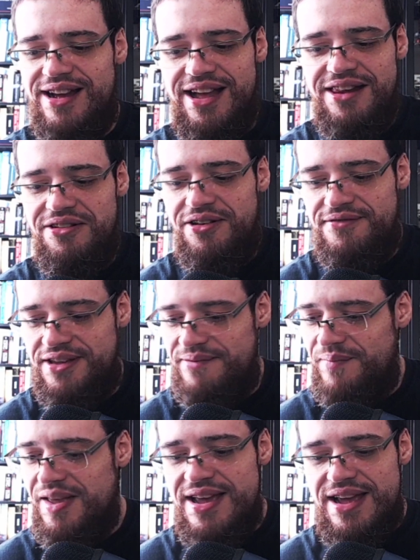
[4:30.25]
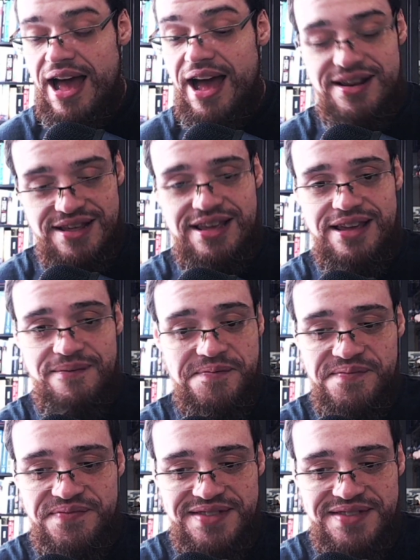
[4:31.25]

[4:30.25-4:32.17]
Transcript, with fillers: I love him and he